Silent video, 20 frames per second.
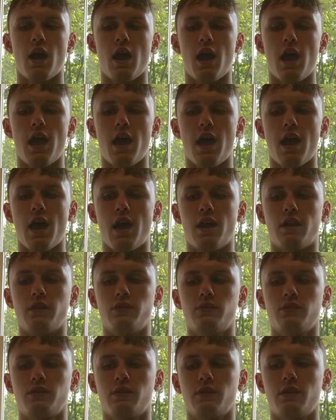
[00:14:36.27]

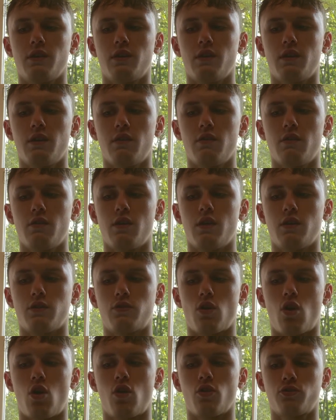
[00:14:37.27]
And it's
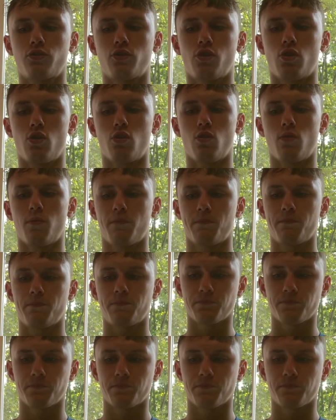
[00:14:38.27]
also